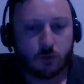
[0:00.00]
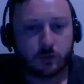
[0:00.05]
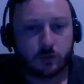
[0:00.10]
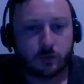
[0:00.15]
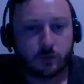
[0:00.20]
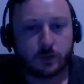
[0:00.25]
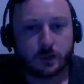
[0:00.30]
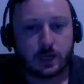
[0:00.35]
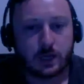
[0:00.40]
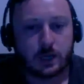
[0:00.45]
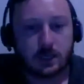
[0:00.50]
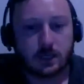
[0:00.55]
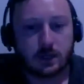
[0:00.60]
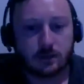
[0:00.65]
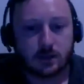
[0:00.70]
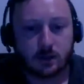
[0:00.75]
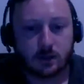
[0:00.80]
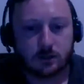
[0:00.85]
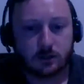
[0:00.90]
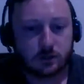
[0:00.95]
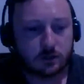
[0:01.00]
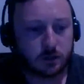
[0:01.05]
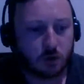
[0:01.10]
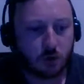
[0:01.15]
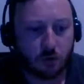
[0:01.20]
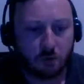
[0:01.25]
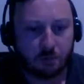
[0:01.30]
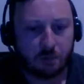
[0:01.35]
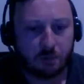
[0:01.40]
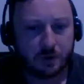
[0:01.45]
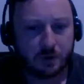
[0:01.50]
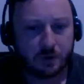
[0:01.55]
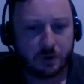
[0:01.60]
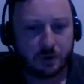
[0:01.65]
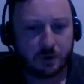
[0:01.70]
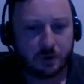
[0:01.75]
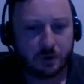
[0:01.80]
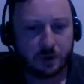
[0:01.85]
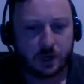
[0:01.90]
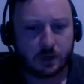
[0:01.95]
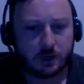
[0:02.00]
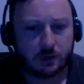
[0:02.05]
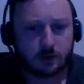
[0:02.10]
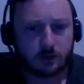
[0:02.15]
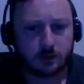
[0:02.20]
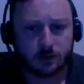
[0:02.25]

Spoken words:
grow the league, then just open it.